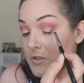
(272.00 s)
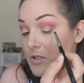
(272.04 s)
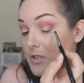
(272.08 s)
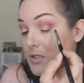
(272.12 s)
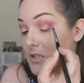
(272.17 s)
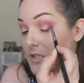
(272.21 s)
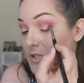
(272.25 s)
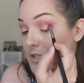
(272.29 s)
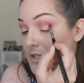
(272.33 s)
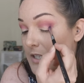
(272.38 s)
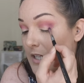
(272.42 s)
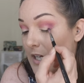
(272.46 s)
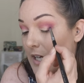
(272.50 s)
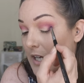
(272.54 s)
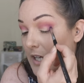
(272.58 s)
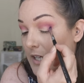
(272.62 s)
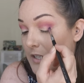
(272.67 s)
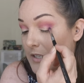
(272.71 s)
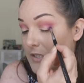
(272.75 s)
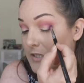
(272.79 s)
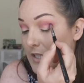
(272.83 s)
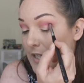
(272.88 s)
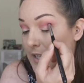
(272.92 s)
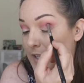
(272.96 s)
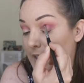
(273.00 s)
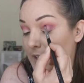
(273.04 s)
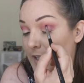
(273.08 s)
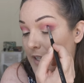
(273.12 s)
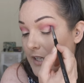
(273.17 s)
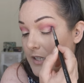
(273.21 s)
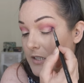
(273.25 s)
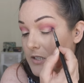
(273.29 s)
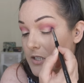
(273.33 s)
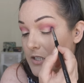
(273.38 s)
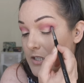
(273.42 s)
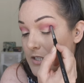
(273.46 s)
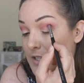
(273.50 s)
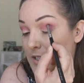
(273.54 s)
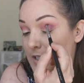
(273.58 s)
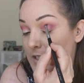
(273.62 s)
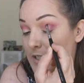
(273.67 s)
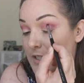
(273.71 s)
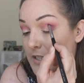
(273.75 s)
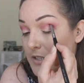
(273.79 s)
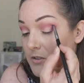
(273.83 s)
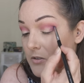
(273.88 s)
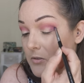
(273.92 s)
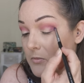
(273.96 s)
just uh, taking it just a
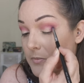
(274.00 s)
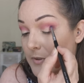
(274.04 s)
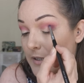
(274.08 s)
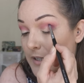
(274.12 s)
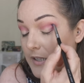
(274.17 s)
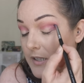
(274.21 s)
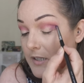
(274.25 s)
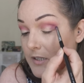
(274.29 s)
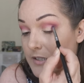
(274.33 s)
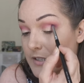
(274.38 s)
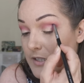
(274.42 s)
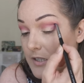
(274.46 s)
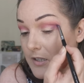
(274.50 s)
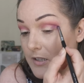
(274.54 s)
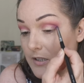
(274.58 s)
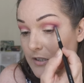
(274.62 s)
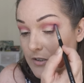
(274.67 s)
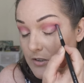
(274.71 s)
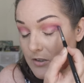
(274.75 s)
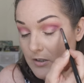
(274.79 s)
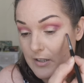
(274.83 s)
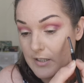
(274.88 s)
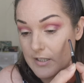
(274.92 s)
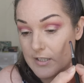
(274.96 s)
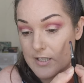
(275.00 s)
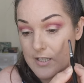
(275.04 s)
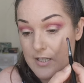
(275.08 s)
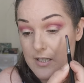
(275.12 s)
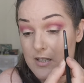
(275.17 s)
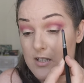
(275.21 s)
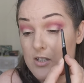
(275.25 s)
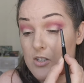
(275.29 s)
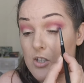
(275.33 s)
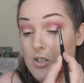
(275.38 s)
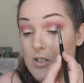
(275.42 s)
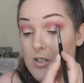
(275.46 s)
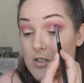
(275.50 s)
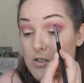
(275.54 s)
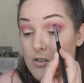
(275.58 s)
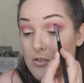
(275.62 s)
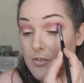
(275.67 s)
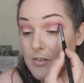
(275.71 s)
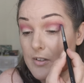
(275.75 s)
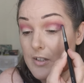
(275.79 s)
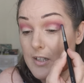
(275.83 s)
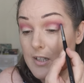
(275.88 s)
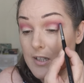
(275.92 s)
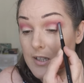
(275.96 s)
little bit into the crease, just
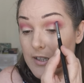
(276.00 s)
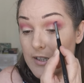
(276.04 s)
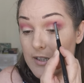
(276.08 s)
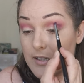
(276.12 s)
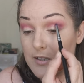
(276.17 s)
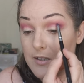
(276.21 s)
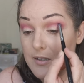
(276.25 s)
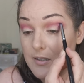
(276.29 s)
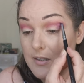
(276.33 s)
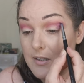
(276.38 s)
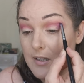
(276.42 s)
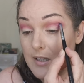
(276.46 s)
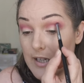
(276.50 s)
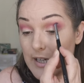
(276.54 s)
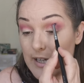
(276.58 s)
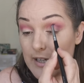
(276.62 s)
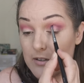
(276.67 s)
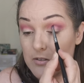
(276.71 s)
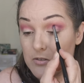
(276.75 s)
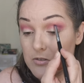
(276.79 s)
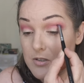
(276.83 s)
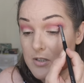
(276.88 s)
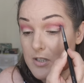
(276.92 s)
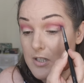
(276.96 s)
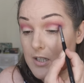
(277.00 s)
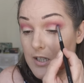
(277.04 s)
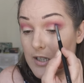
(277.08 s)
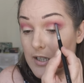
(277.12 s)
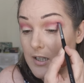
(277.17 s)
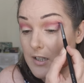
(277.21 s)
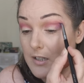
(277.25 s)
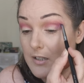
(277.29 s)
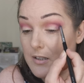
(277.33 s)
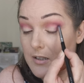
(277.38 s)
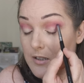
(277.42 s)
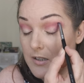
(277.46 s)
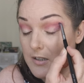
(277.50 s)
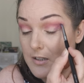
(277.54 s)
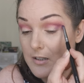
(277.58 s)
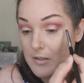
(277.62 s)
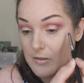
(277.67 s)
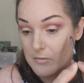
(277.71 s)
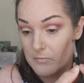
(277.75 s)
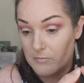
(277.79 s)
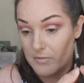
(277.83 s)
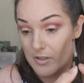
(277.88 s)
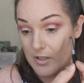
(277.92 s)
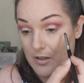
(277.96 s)
on the, the outer
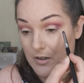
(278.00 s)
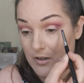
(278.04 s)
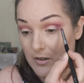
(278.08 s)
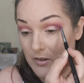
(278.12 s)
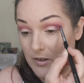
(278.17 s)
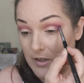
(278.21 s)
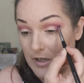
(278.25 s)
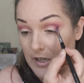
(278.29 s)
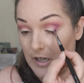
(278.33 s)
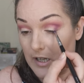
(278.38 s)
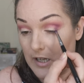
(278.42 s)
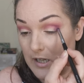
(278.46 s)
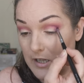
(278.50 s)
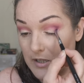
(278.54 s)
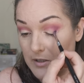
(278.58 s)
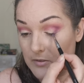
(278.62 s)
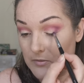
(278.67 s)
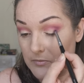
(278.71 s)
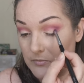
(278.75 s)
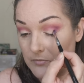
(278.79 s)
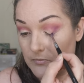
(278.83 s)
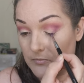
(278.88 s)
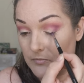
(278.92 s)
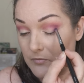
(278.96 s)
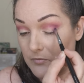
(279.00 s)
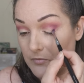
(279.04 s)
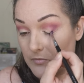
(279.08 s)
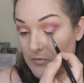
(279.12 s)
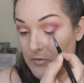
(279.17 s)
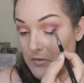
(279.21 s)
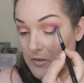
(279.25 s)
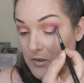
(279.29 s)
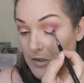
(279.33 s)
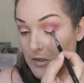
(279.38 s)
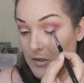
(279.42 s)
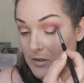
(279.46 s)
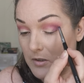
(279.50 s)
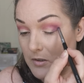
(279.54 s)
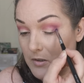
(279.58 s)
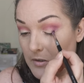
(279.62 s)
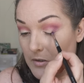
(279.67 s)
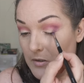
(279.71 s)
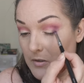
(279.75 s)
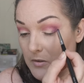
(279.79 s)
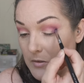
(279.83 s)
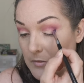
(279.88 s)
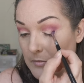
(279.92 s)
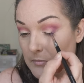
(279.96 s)
part there.
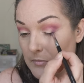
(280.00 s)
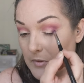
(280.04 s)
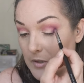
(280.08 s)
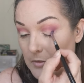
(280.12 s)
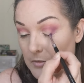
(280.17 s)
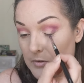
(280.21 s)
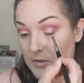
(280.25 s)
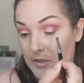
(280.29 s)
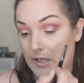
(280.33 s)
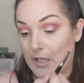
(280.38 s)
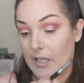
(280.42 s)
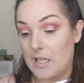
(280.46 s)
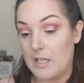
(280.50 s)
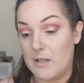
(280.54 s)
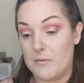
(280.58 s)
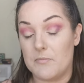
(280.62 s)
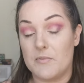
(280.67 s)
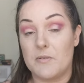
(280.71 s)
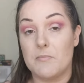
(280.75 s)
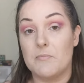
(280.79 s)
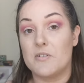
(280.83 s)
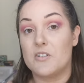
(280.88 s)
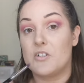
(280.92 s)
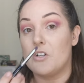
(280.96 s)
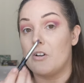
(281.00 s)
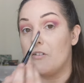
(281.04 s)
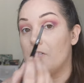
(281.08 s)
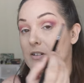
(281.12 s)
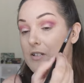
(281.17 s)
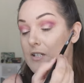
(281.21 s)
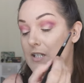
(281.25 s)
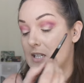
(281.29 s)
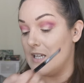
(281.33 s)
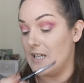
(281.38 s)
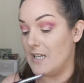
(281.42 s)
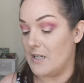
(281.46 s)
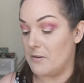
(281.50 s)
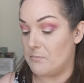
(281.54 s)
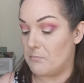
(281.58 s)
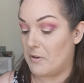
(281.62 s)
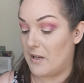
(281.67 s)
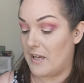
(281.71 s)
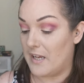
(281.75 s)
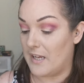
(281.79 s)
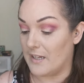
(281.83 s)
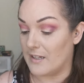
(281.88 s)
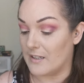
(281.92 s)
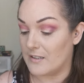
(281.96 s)
I want to keep the majority
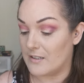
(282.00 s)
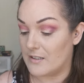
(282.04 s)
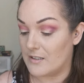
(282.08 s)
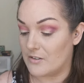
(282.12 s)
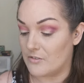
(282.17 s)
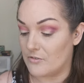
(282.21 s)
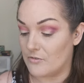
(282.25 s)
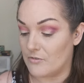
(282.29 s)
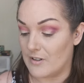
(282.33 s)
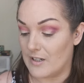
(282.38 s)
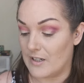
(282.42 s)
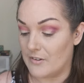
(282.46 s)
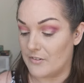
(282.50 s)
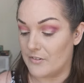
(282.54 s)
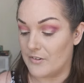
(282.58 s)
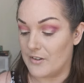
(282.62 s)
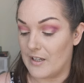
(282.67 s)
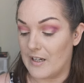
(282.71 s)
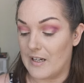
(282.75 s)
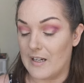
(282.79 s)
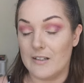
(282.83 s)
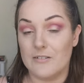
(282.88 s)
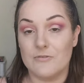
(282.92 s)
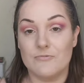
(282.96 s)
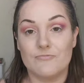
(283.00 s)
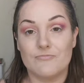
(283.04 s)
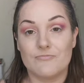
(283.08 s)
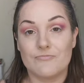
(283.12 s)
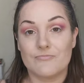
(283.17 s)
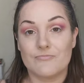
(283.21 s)
pink round there.